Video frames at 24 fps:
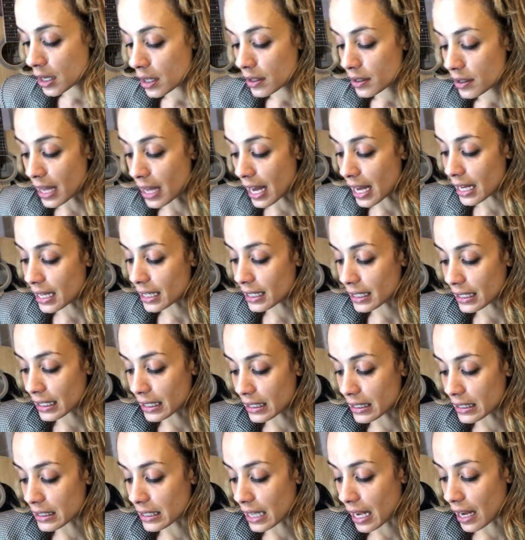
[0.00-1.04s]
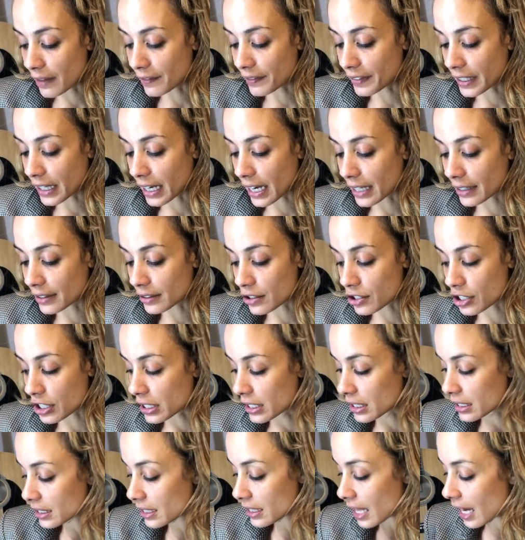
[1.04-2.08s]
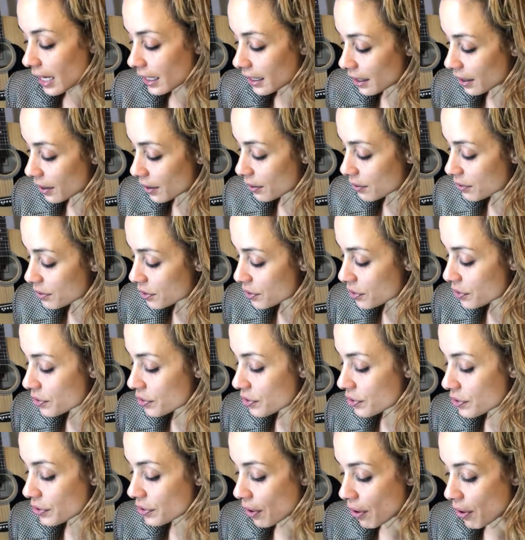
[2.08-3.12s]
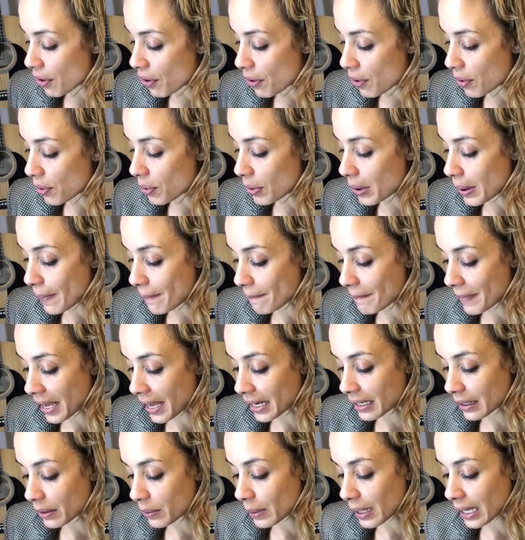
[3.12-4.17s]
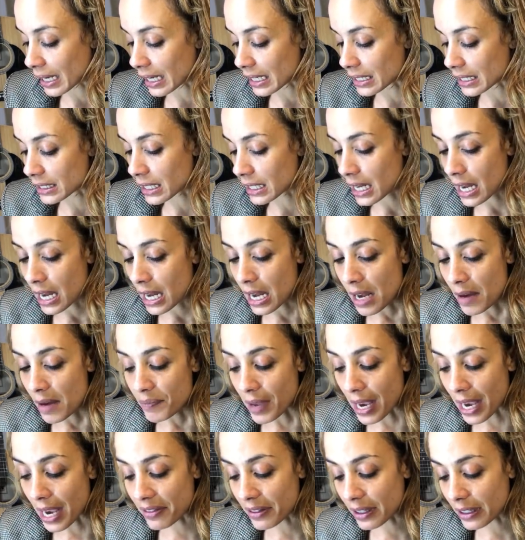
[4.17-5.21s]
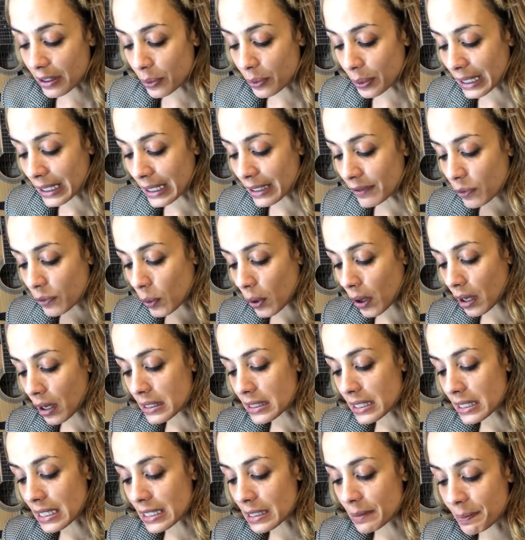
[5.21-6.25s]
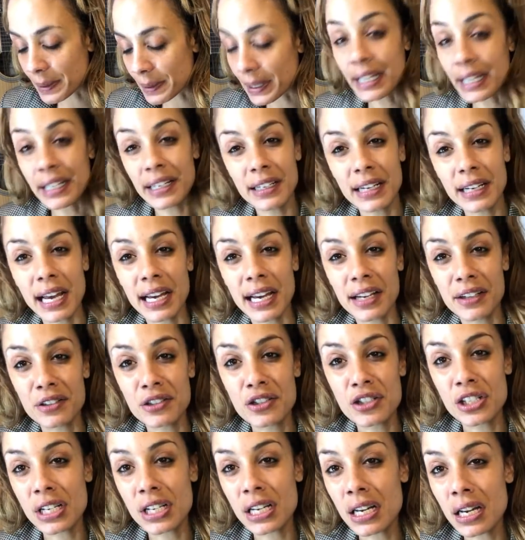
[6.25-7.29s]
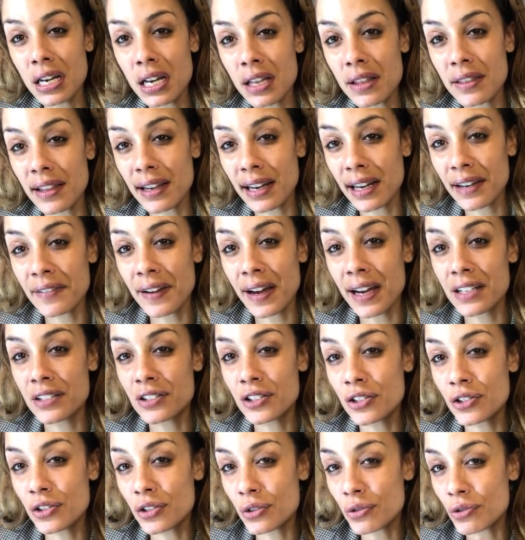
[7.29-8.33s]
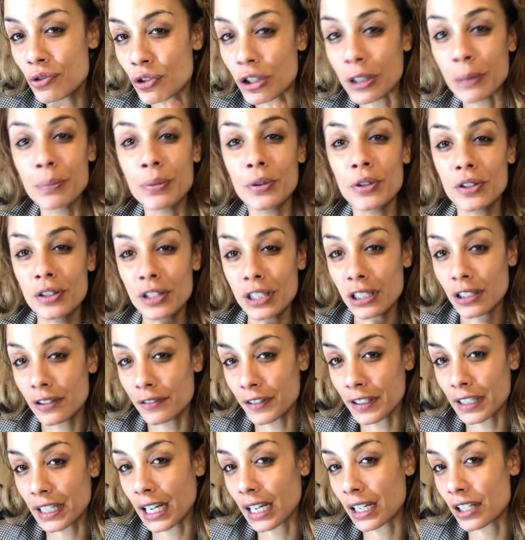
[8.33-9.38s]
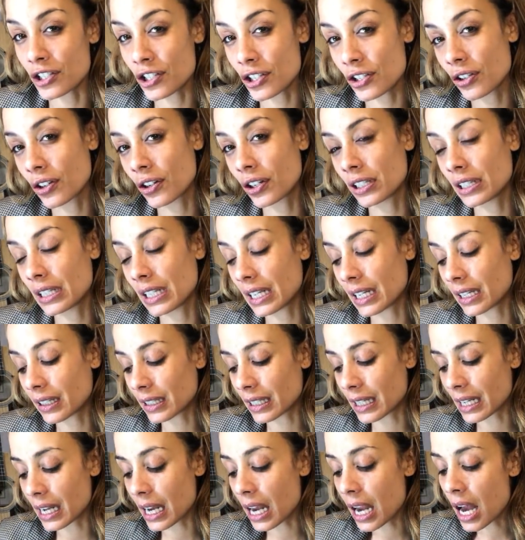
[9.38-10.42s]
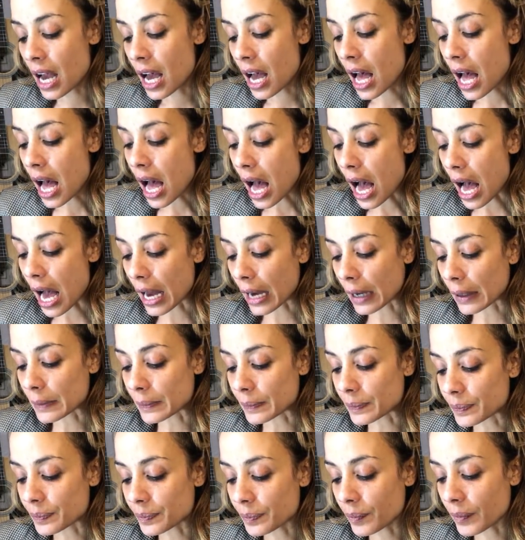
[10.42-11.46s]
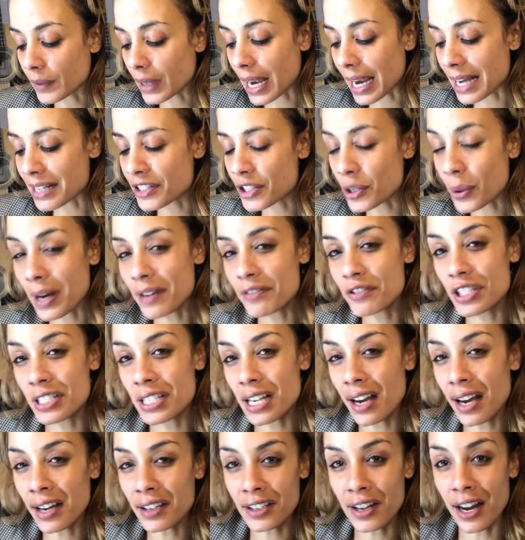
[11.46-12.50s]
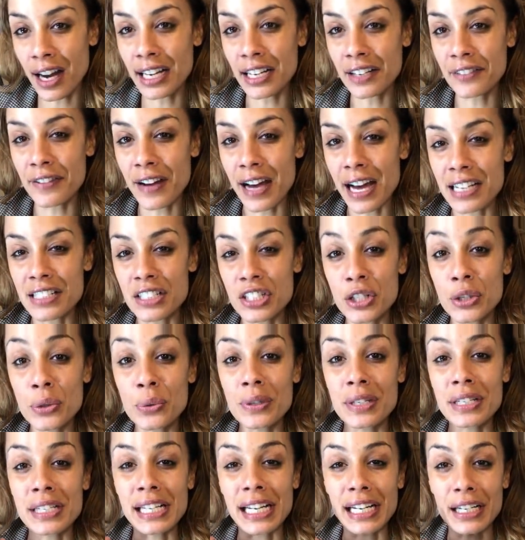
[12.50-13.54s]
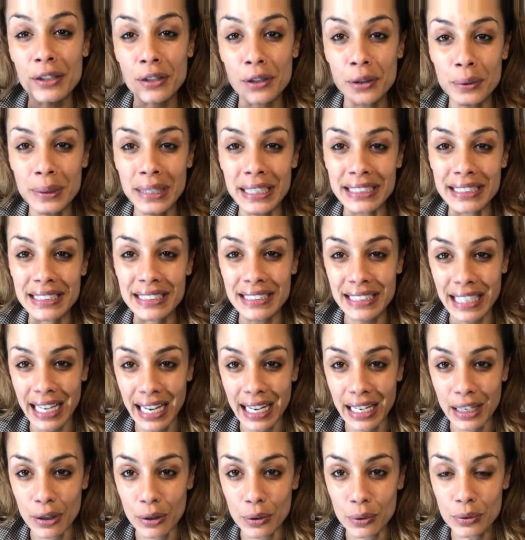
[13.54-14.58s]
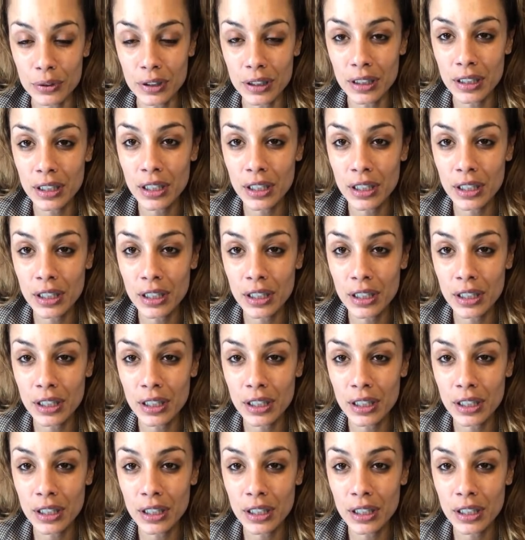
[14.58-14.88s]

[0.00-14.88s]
That is heavy energy because that can go so many ways. And the Queen of Wands has been an energy that I've had to do triple clarification on lately. And so I've just kind of had to narrow it down